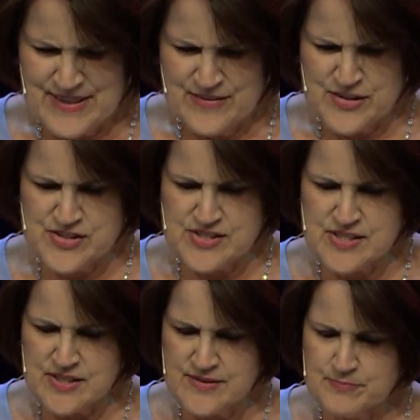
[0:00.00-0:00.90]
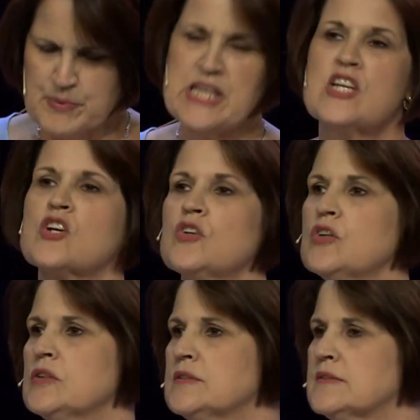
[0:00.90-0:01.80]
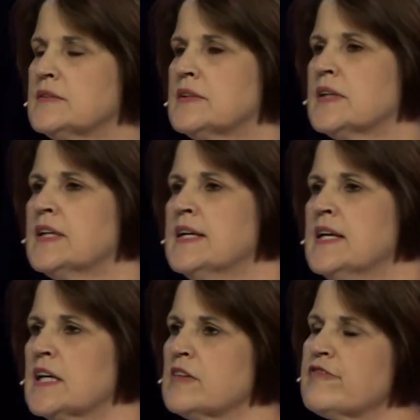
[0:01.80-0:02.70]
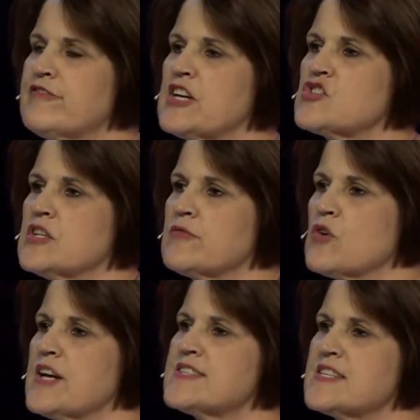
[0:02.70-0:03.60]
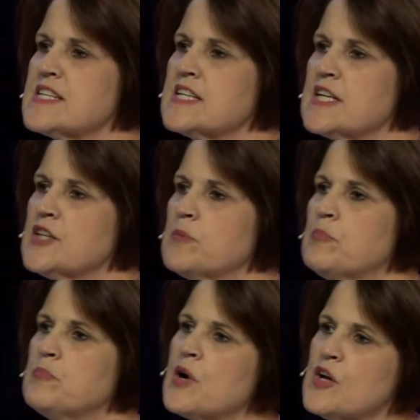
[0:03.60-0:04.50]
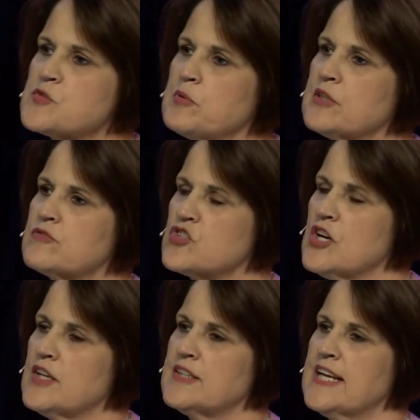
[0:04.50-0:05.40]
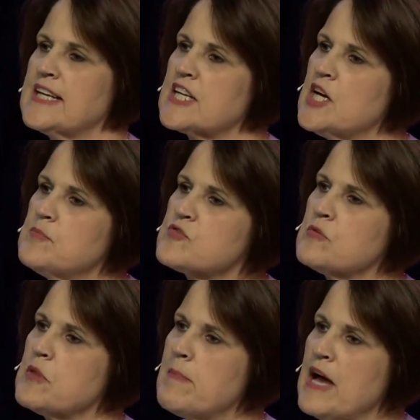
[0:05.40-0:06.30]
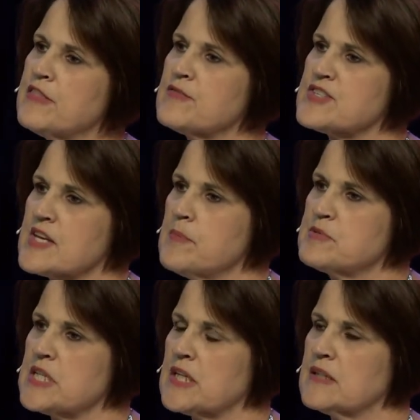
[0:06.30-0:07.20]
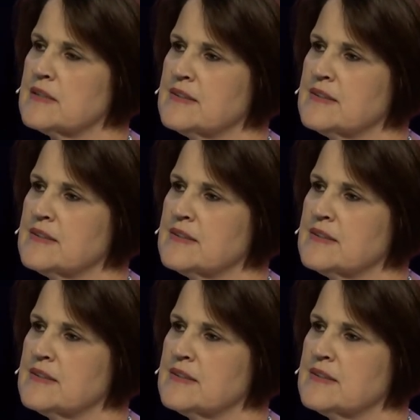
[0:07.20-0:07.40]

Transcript: This is the pinnacle confession of Christ's deity in the Gospel of John, and it comes from the mouth of a skeptic.